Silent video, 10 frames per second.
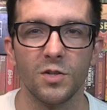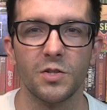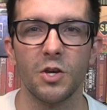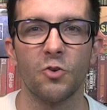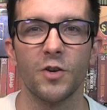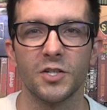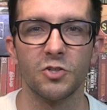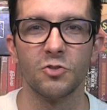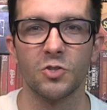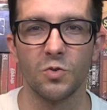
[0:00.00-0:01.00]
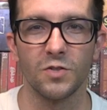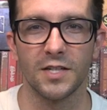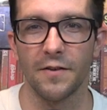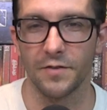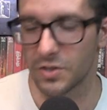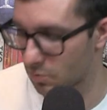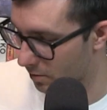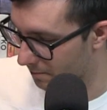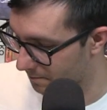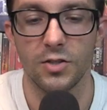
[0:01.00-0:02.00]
We'll see the critics' news scores gave this one.